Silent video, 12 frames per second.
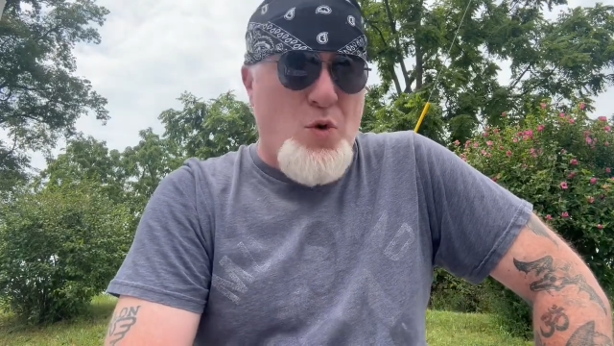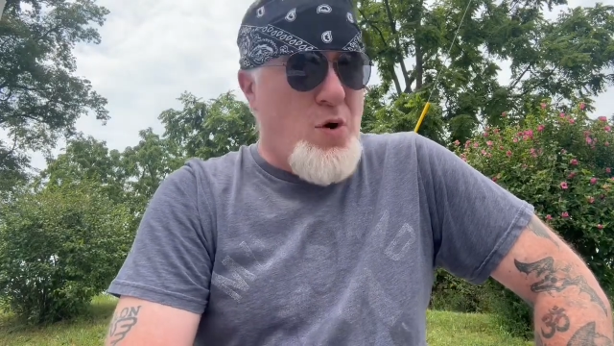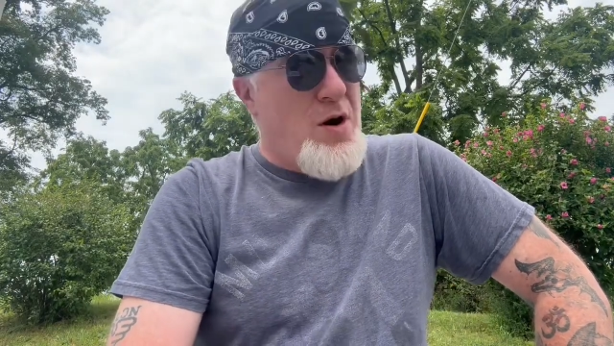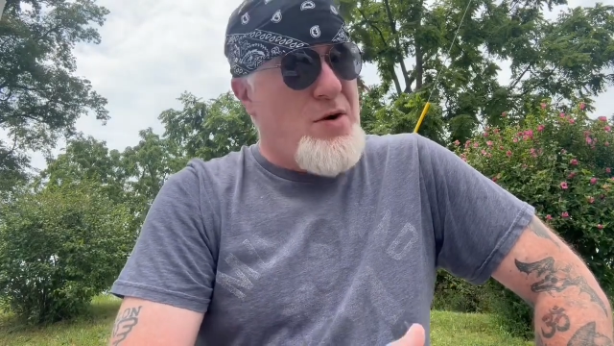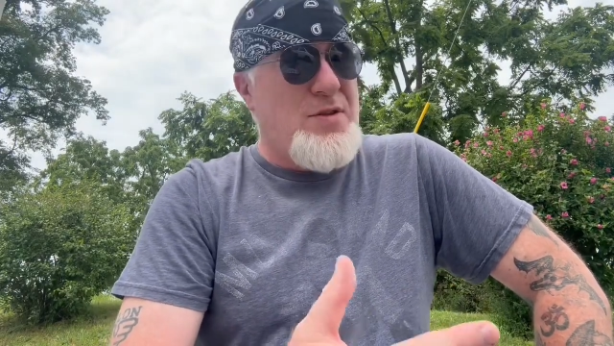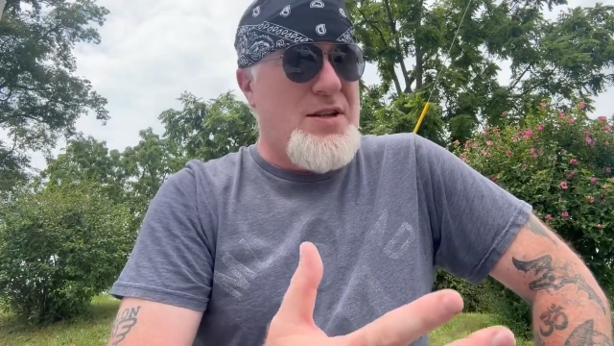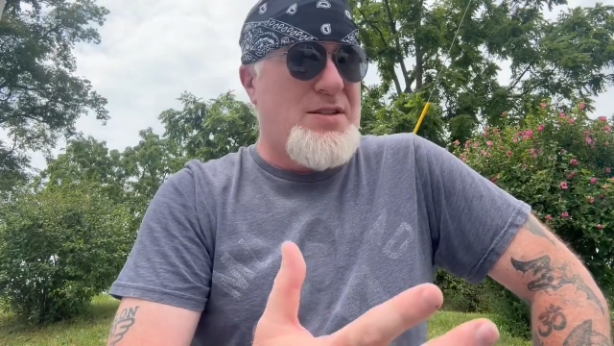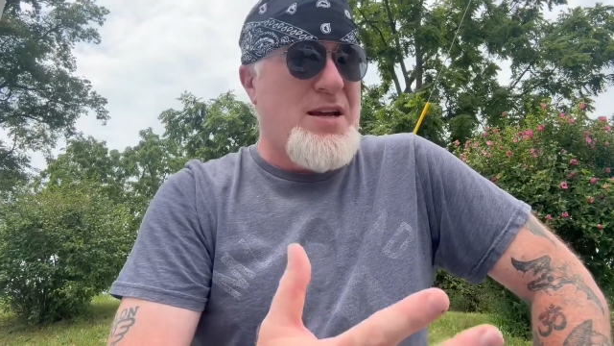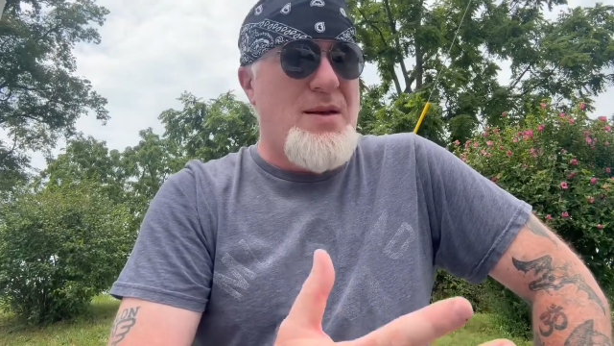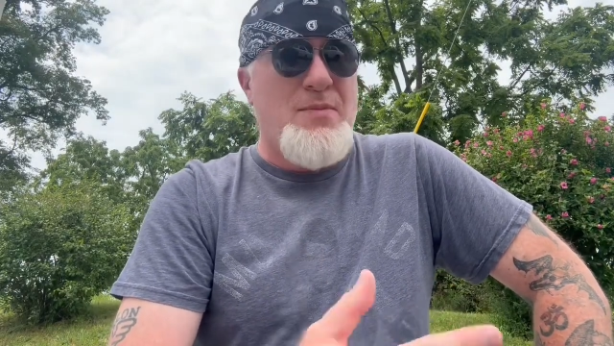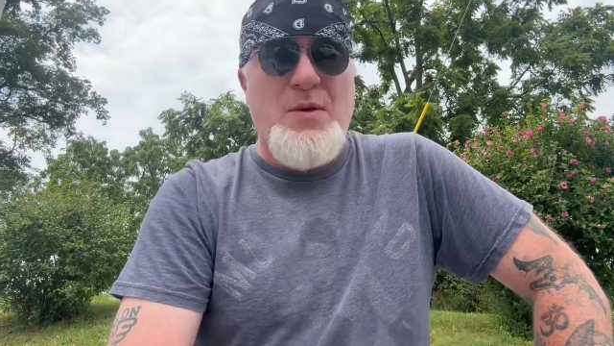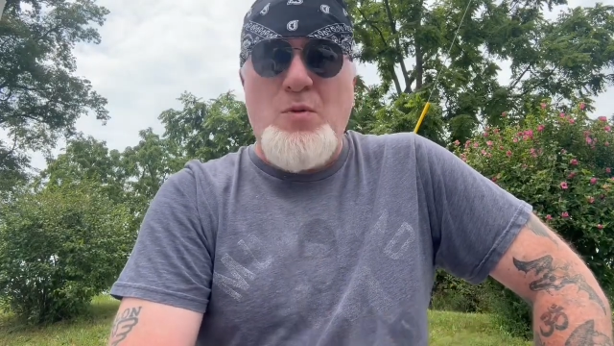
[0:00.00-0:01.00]
More hurt this
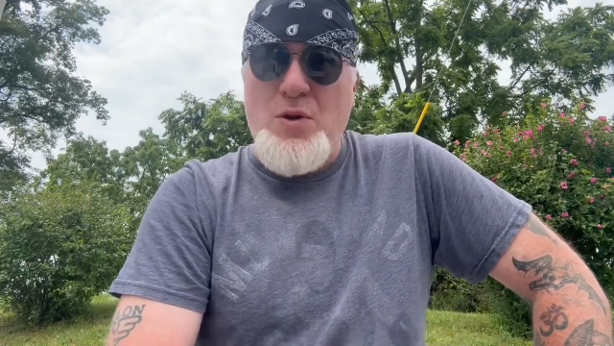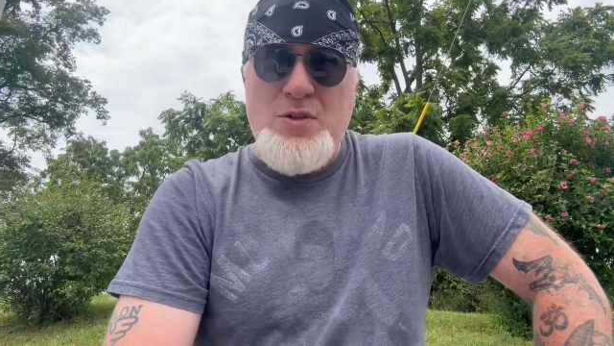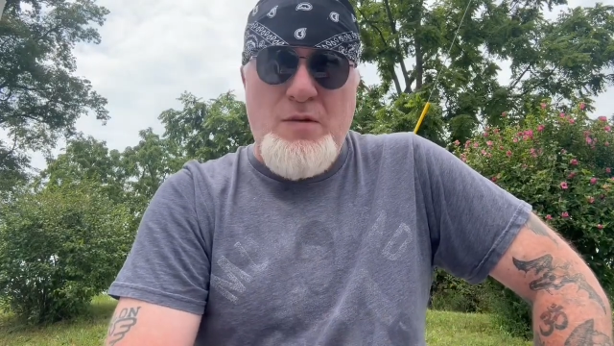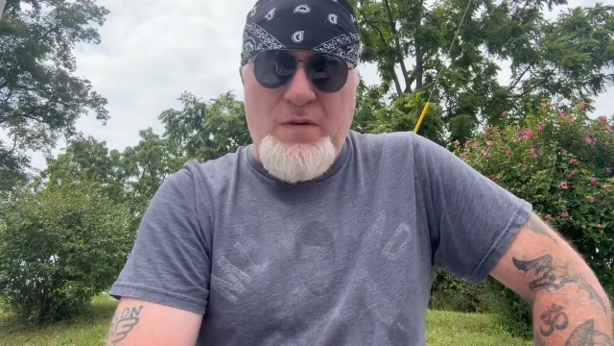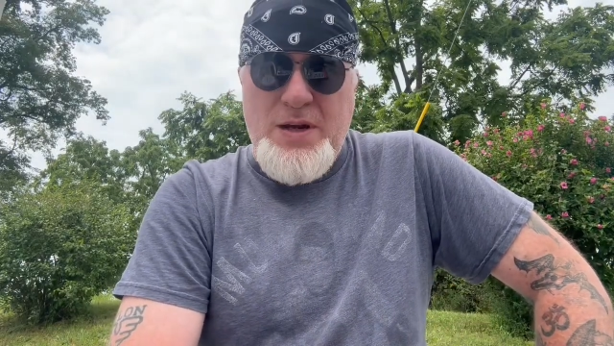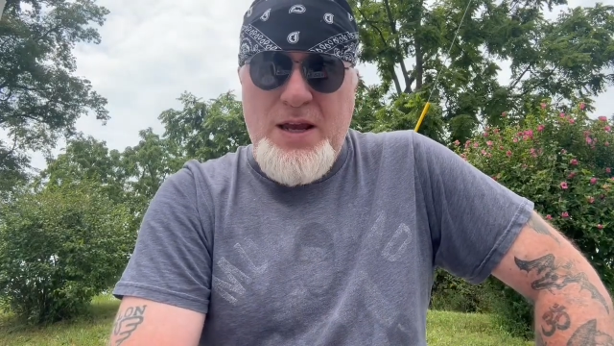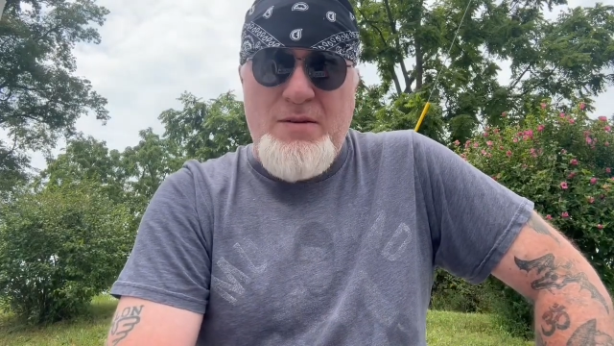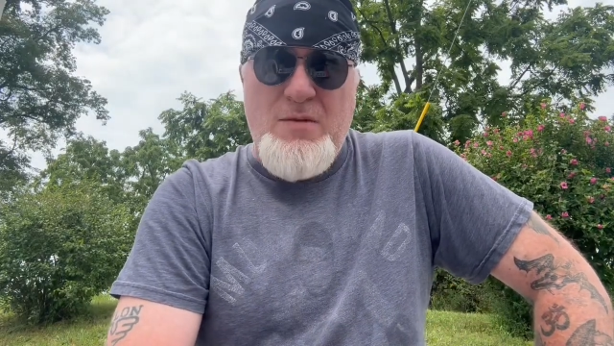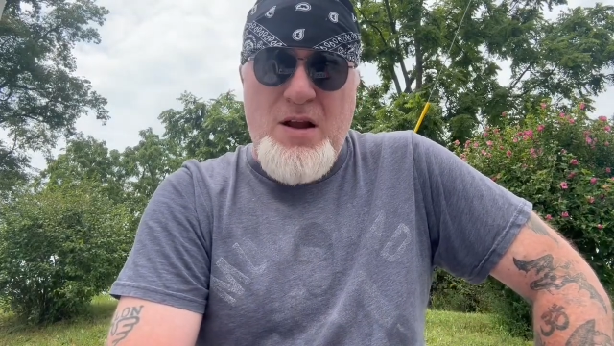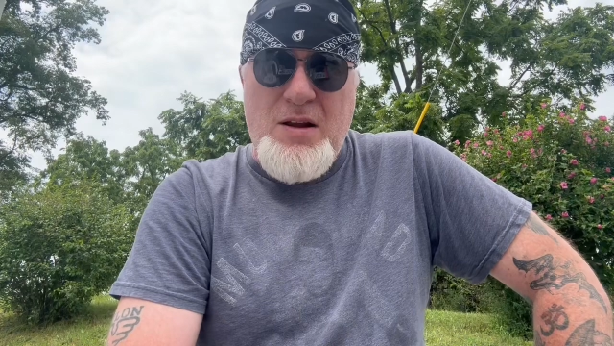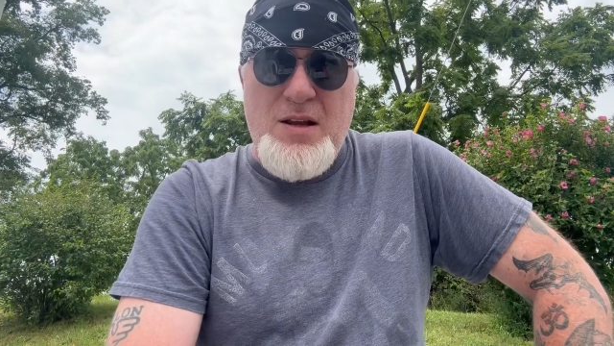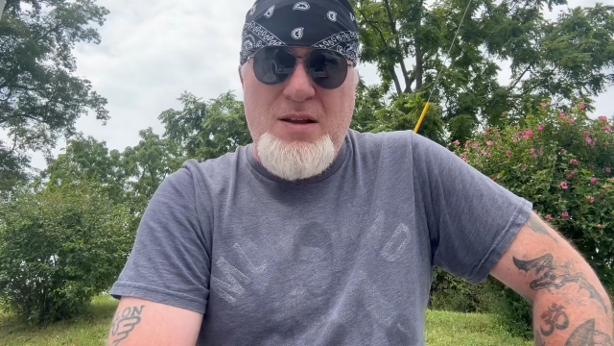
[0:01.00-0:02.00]
time than they was over Kid
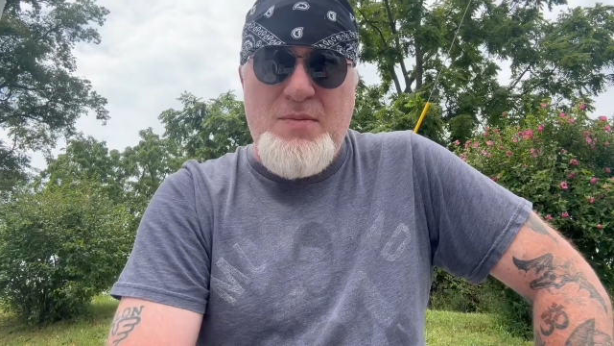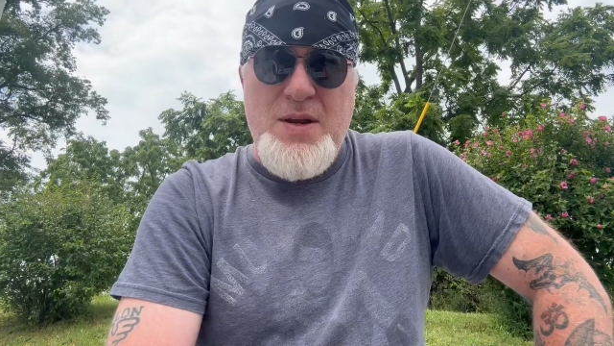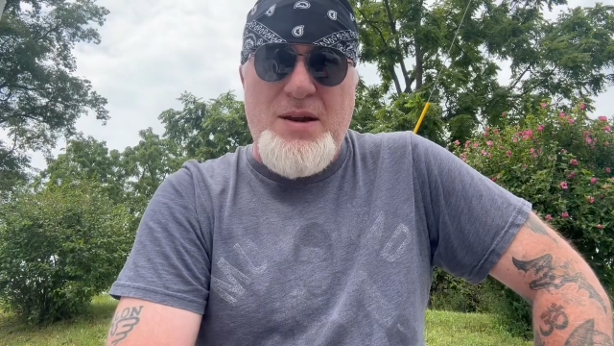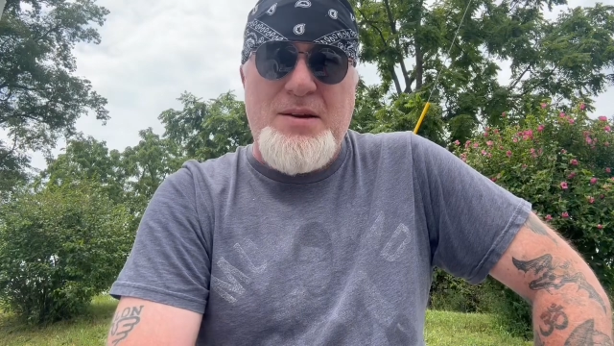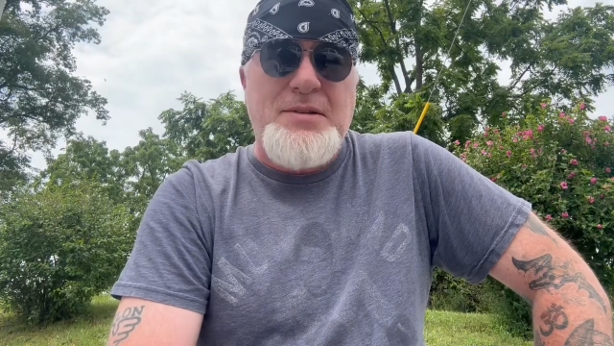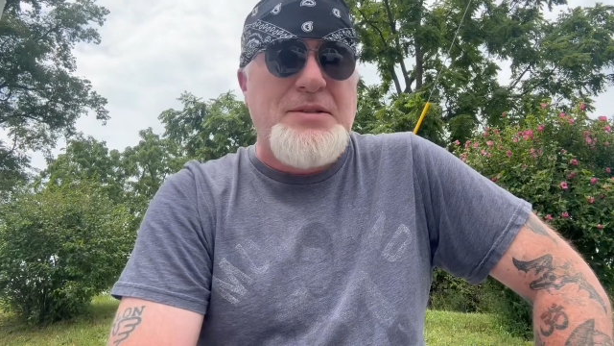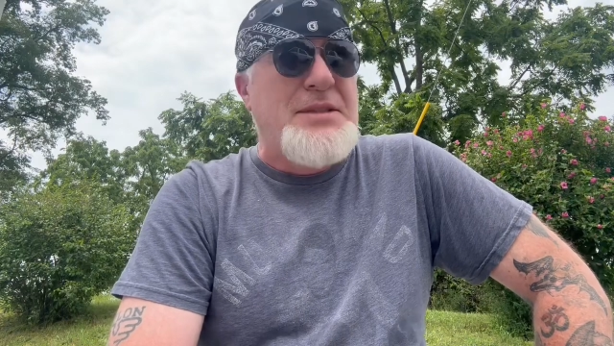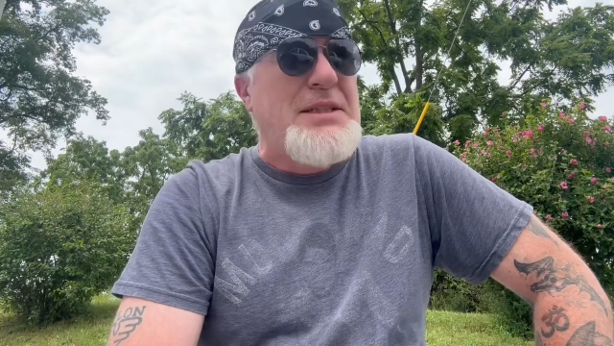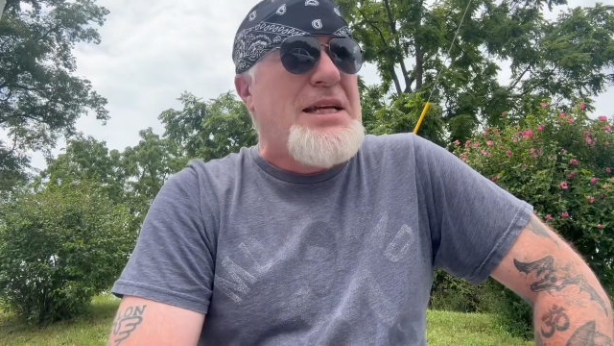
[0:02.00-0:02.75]
Rock and the beer.